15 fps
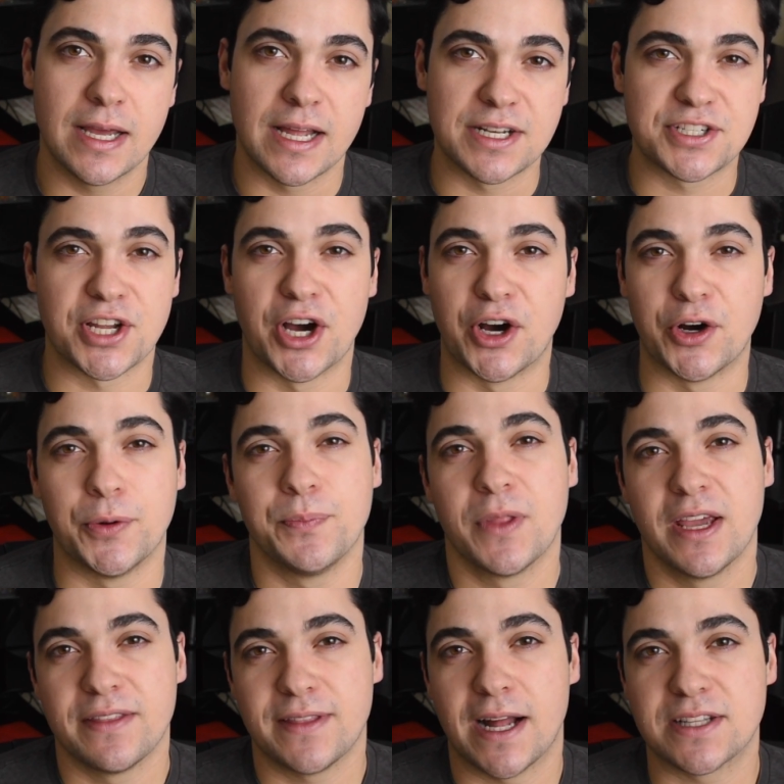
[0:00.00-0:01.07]
And so
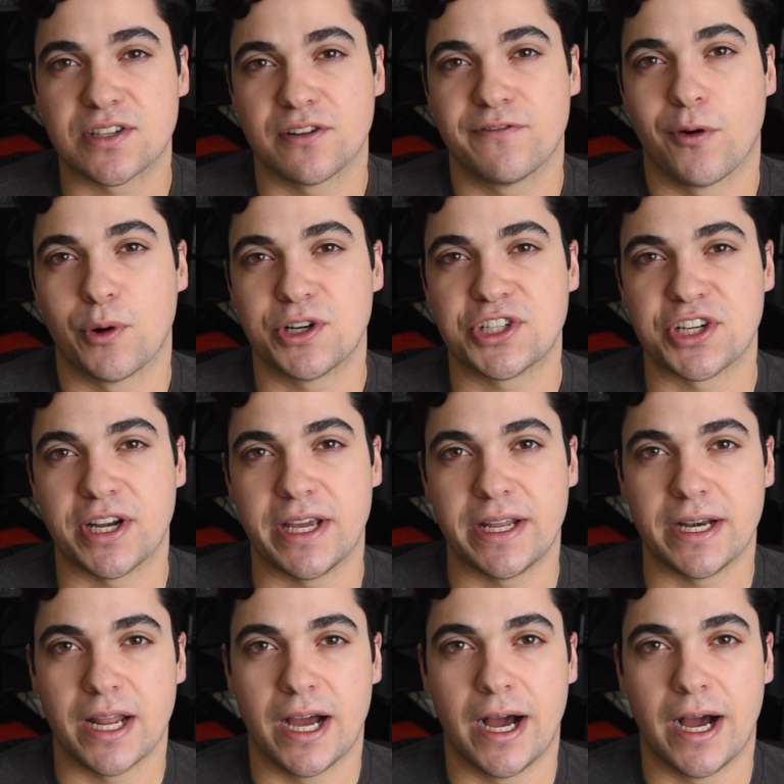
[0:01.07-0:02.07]
that's unfortunate.